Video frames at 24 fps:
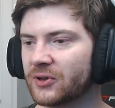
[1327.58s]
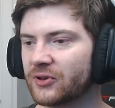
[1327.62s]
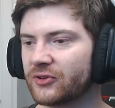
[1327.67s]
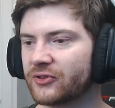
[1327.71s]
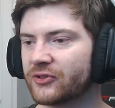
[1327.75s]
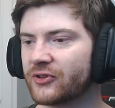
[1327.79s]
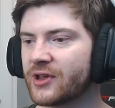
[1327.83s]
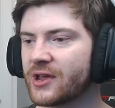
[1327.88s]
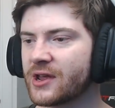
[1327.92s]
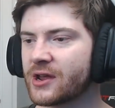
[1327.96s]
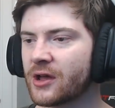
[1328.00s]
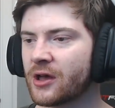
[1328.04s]

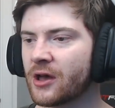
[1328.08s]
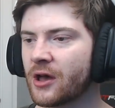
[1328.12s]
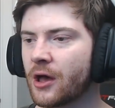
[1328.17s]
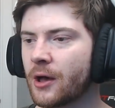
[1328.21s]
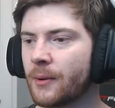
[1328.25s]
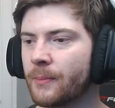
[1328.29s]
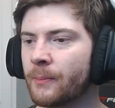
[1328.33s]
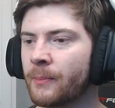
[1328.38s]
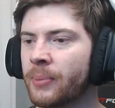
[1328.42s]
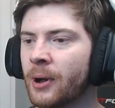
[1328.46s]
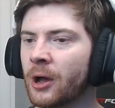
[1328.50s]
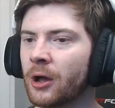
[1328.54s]
Seeing
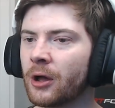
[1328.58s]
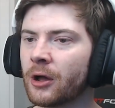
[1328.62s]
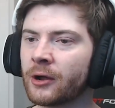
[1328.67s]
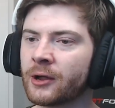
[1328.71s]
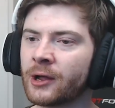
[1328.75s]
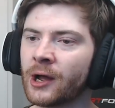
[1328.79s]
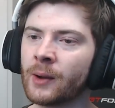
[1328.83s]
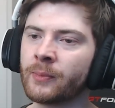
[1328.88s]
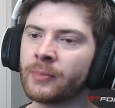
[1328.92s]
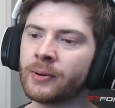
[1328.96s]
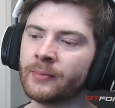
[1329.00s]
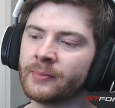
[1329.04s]
her
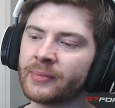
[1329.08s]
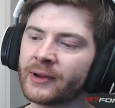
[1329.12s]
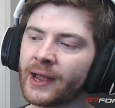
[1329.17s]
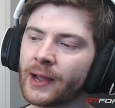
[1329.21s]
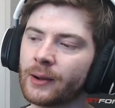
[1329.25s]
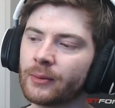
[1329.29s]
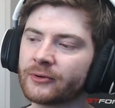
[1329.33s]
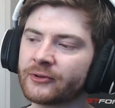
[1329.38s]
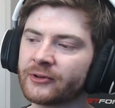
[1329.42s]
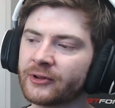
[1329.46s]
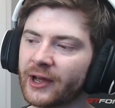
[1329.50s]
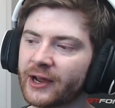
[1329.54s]
perk up and be
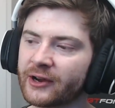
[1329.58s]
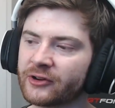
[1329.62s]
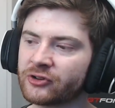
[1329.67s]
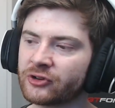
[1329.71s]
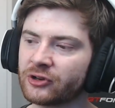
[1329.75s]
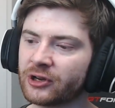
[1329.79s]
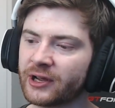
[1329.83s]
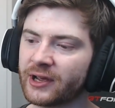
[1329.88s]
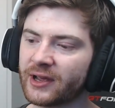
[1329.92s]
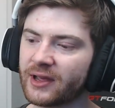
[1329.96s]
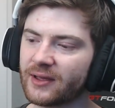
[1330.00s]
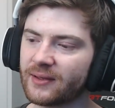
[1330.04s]
able to
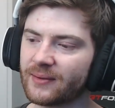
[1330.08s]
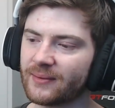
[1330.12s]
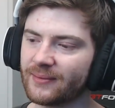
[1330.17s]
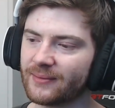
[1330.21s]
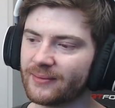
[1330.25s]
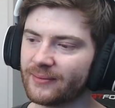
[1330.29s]
actually